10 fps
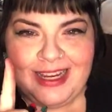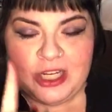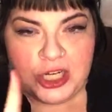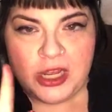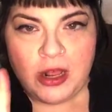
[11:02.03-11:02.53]

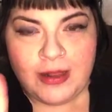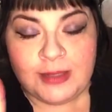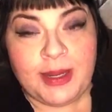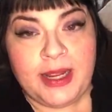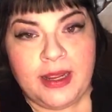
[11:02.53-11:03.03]
she calls
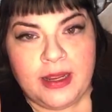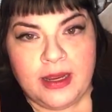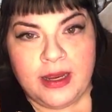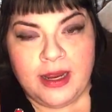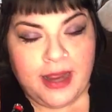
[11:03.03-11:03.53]
me,
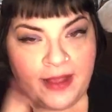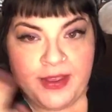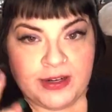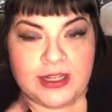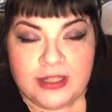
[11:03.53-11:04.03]
and
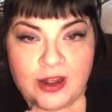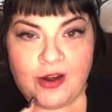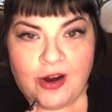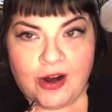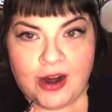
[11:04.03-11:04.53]
there's this
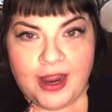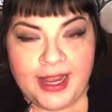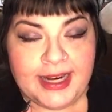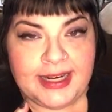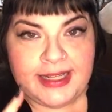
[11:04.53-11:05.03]
car,
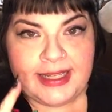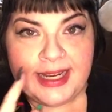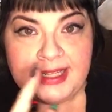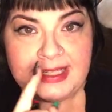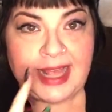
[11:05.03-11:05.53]
and it is
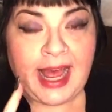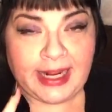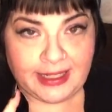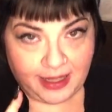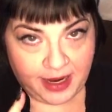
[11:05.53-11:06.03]

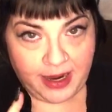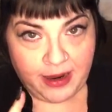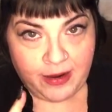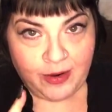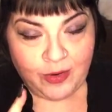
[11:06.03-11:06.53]
exactly
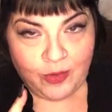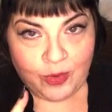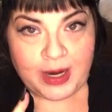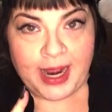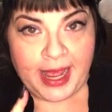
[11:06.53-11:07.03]

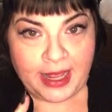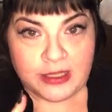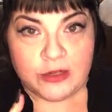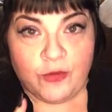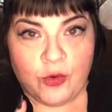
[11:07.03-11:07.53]
what I
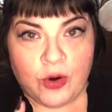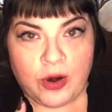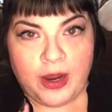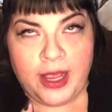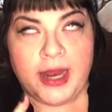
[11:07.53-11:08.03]
asked
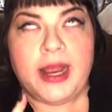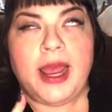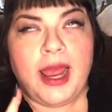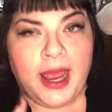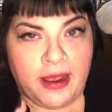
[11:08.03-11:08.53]
for in
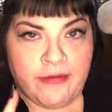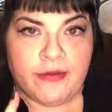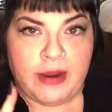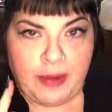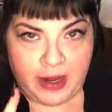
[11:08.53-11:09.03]

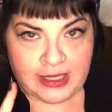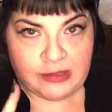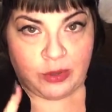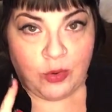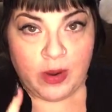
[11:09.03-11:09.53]
every
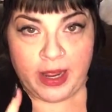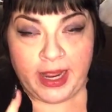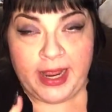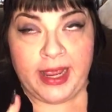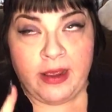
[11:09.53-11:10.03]
possible
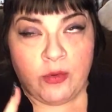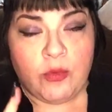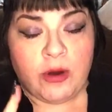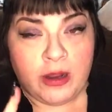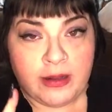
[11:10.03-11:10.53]
way. It
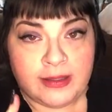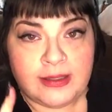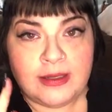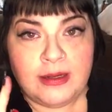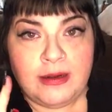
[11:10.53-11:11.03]

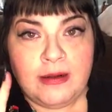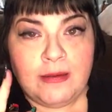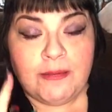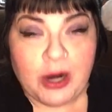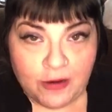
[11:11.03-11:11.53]
was
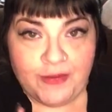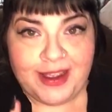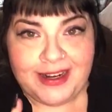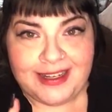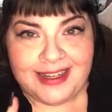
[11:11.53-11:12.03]

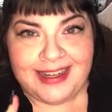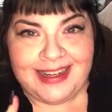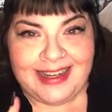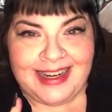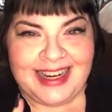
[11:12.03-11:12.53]
perfect.
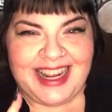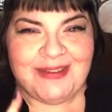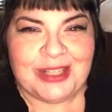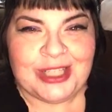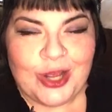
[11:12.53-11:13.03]
It
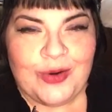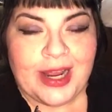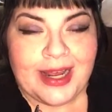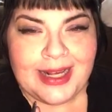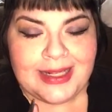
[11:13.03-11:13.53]
was so
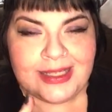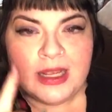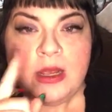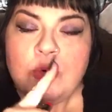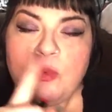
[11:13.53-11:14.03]
nice.
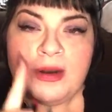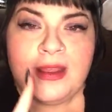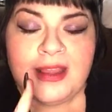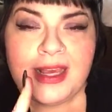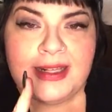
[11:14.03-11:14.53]
One of
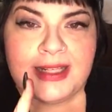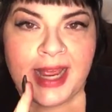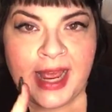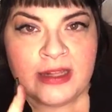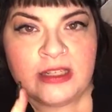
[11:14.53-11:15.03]
the things I
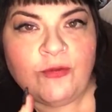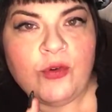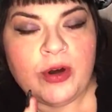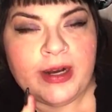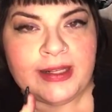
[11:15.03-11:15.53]
asked
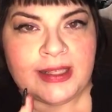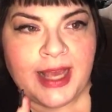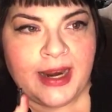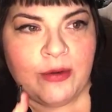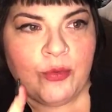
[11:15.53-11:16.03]
for is
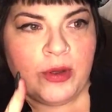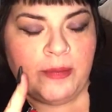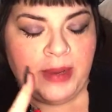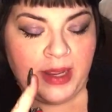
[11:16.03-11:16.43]
that it would